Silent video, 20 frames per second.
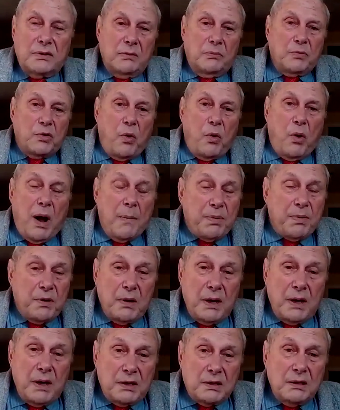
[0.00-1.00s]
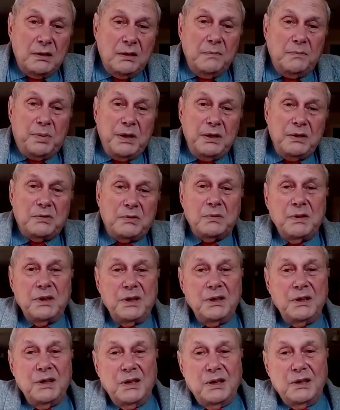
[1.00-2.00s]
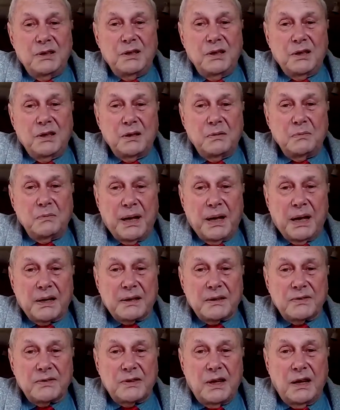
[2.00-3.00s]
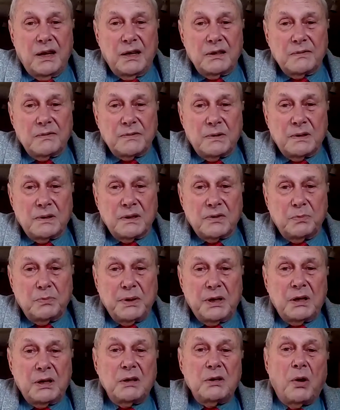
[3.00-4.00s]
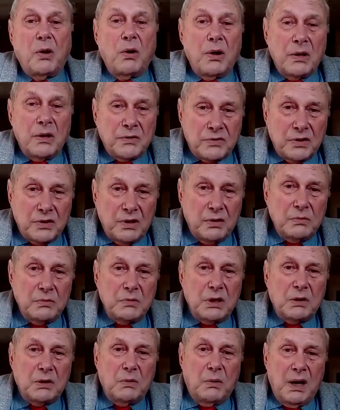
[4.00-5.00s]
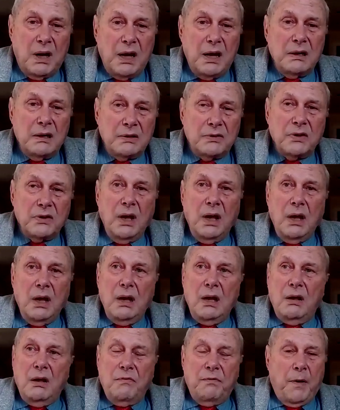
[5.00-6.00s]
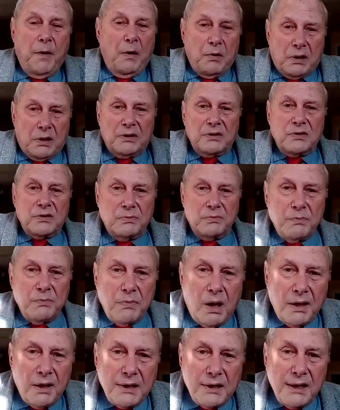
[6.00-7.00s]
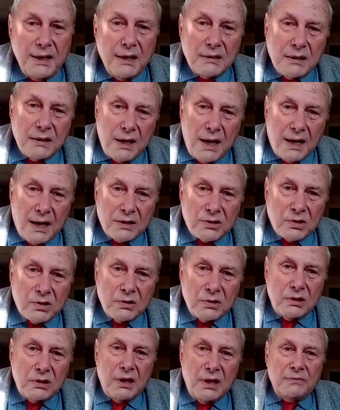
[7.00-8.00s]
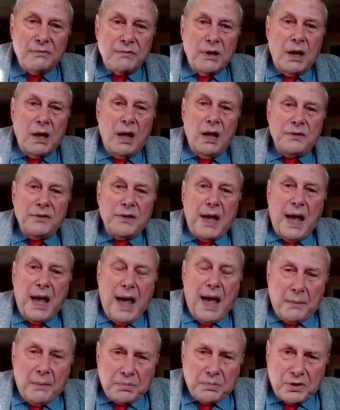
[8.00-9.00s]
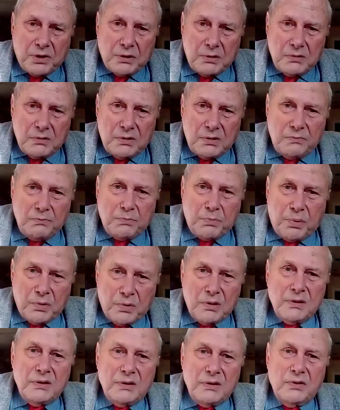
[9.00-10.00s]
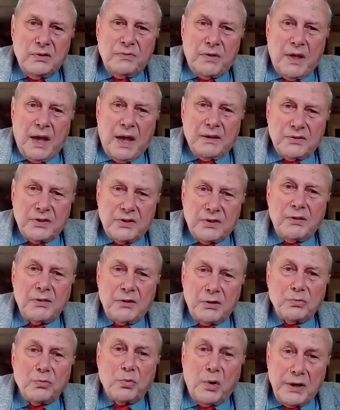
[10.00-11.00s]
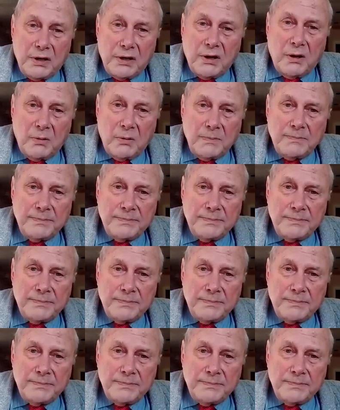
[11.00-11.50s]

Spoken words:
some cooperation between India and Pakistan, of course, but it also requires focus on the international level on the absolute importance of that southern window.